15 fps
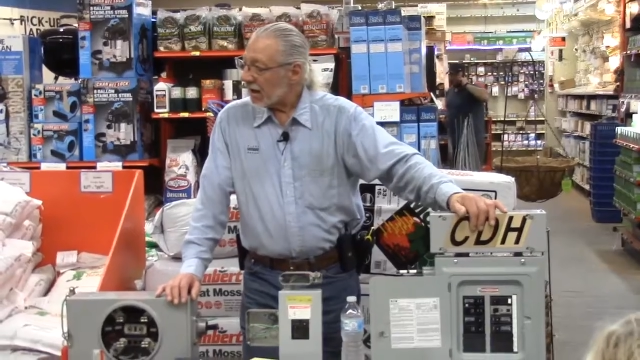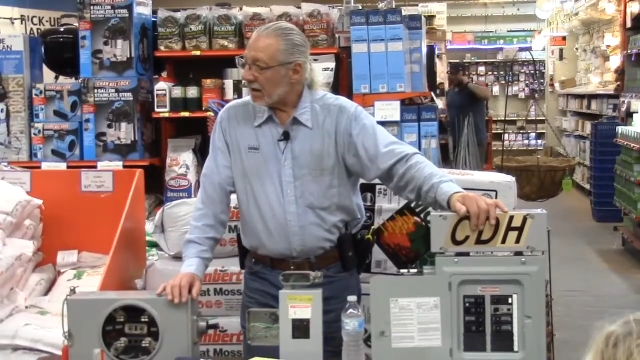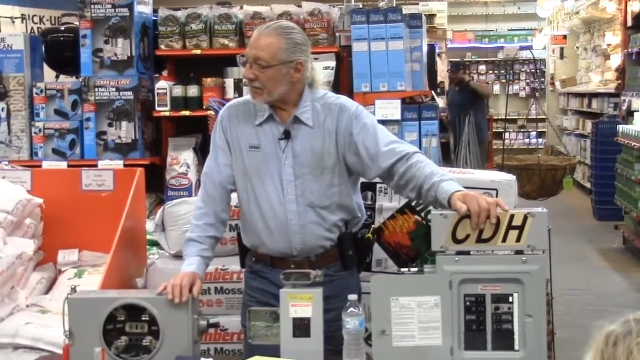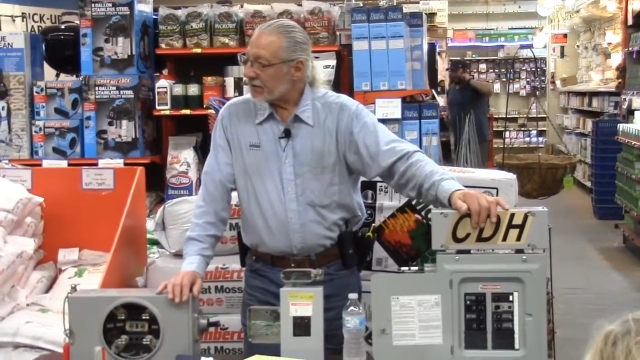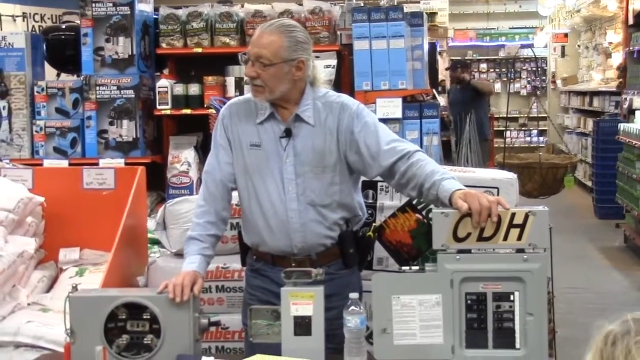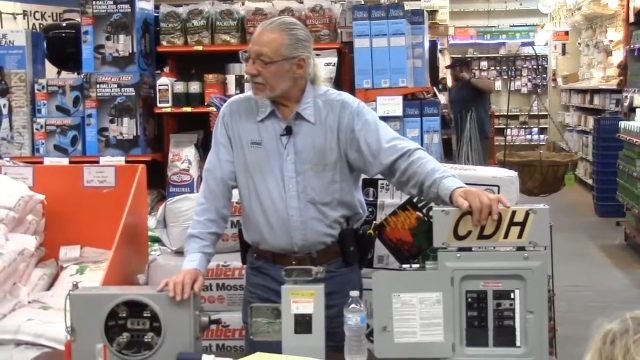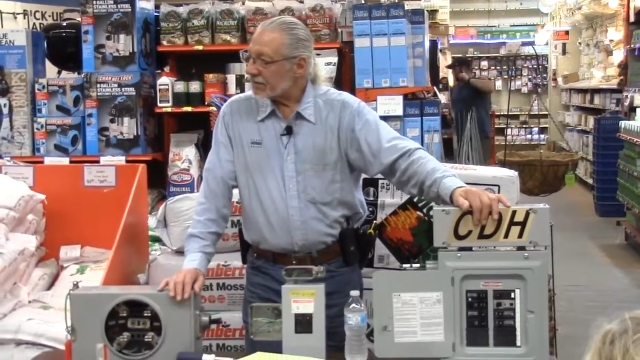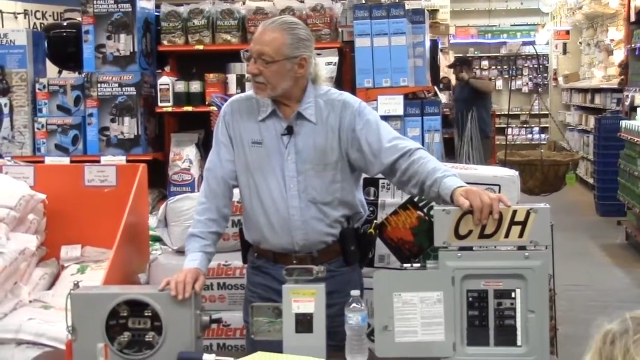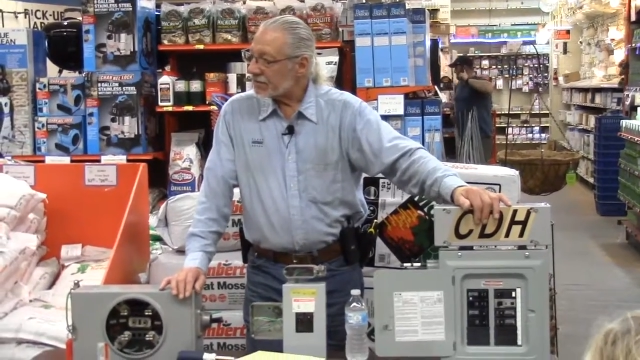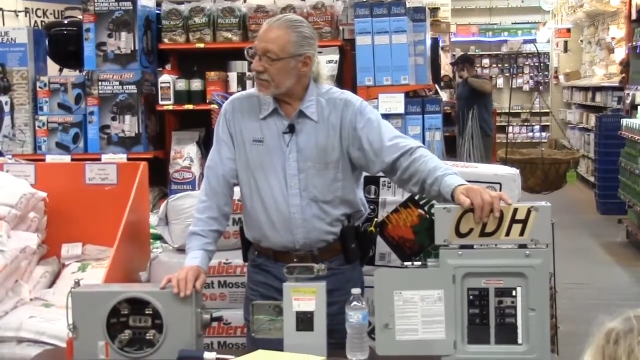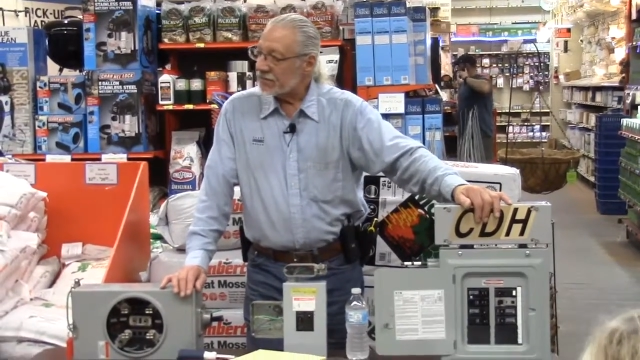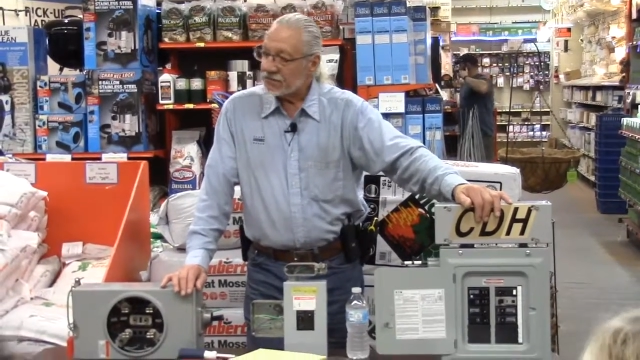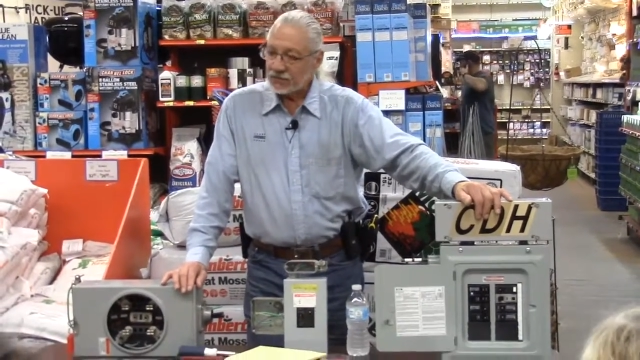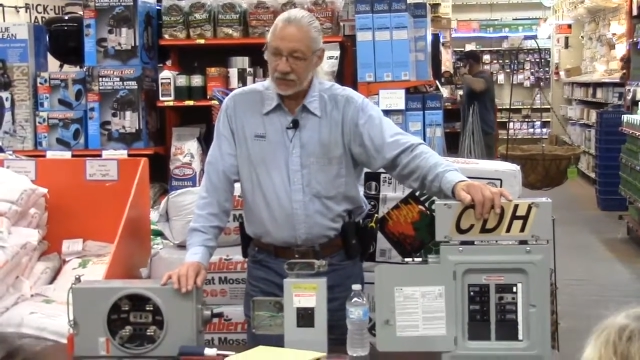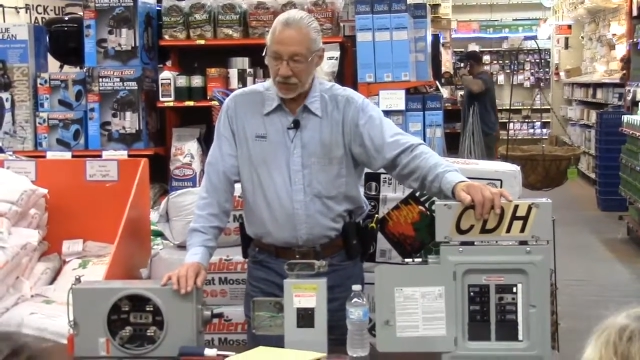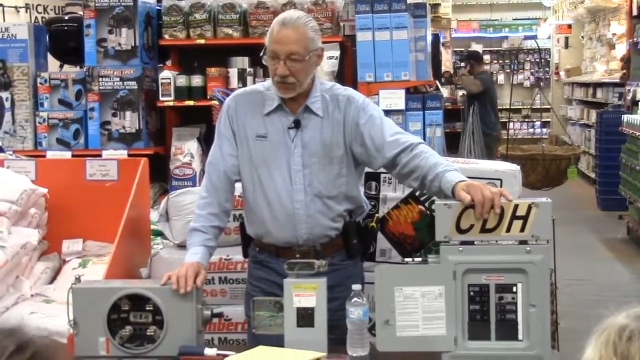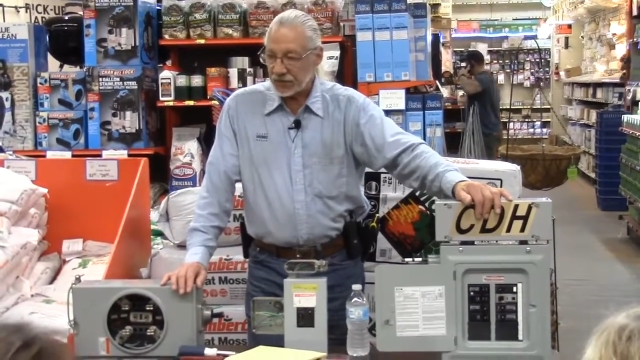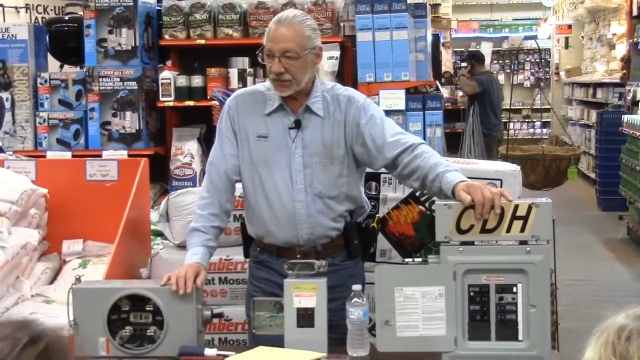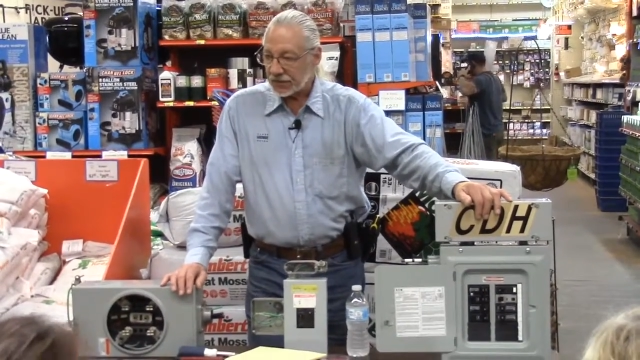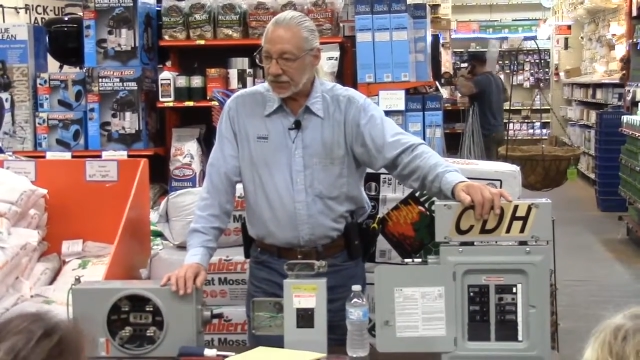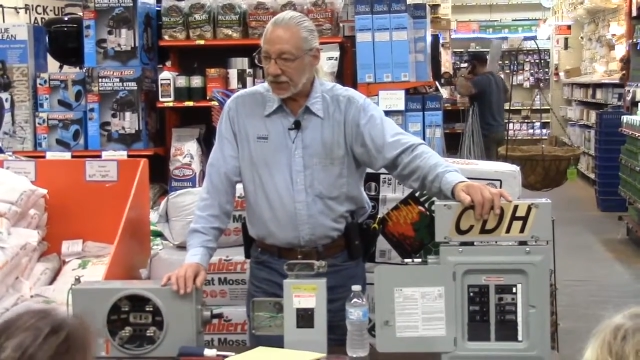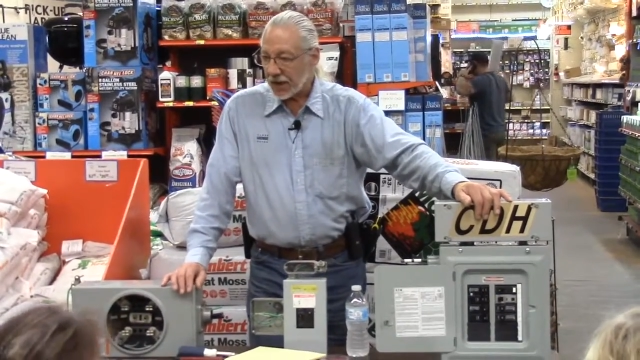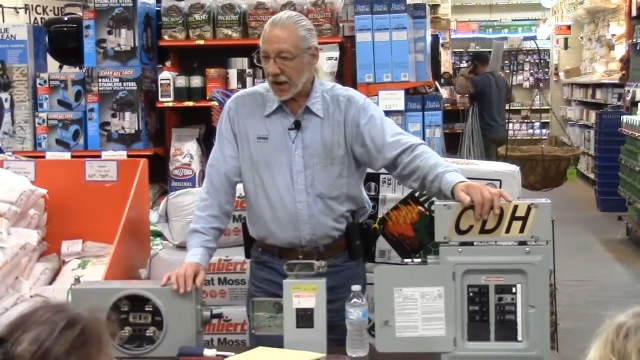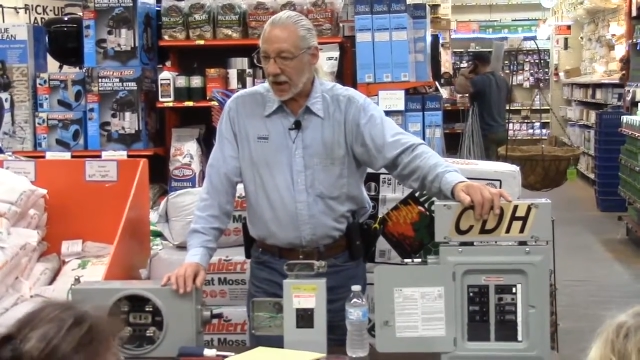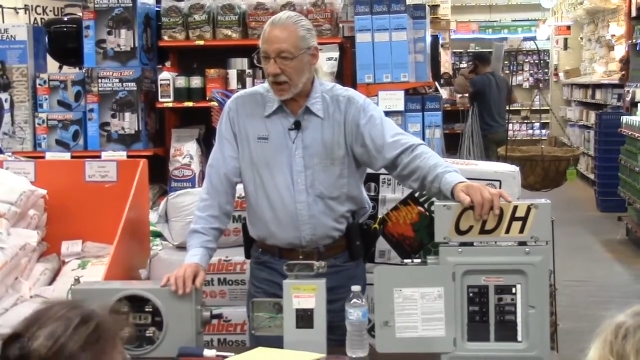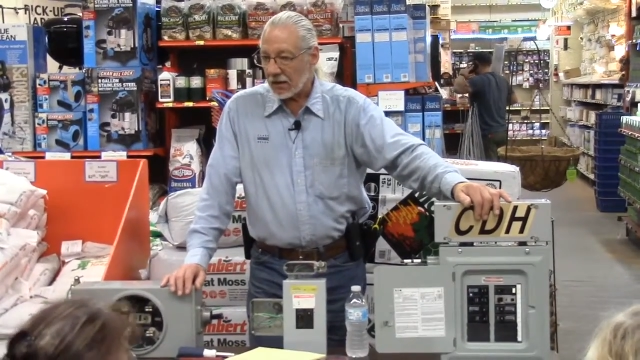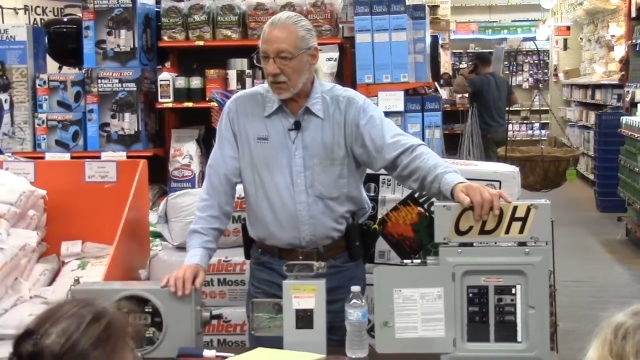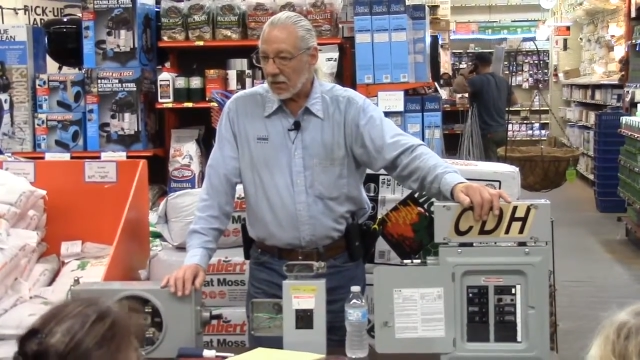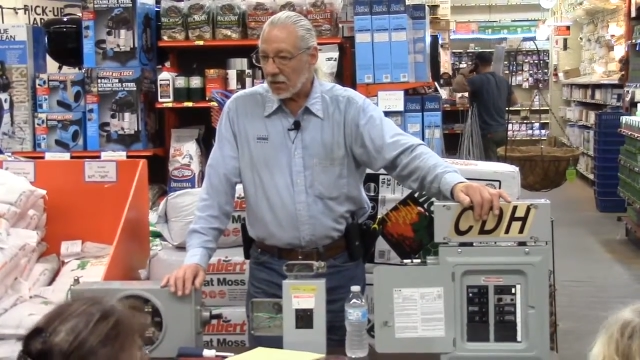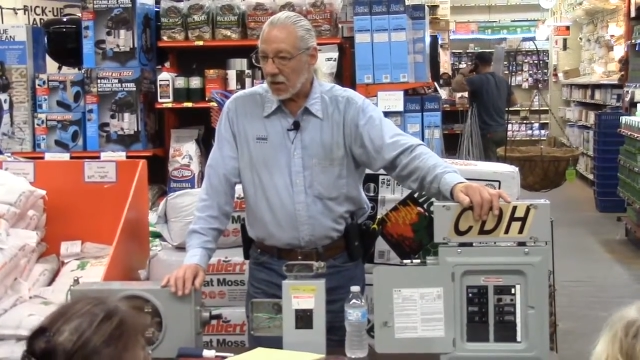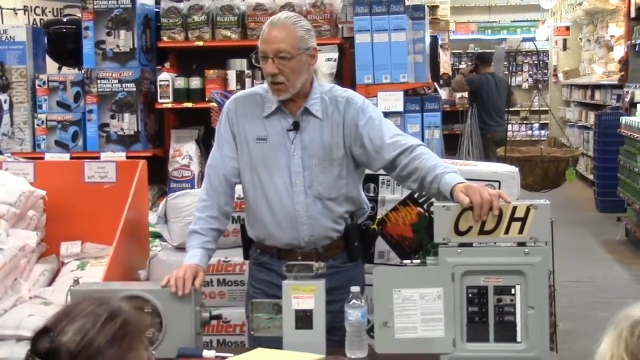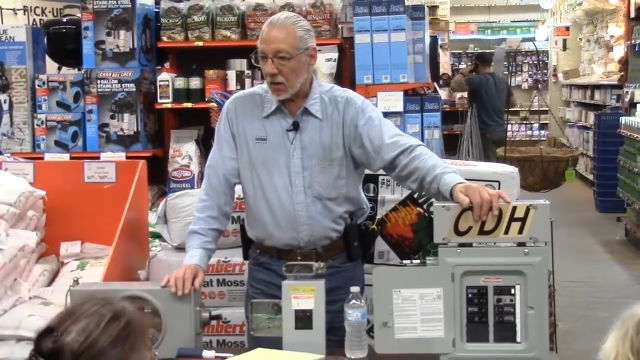I'm just using Chicago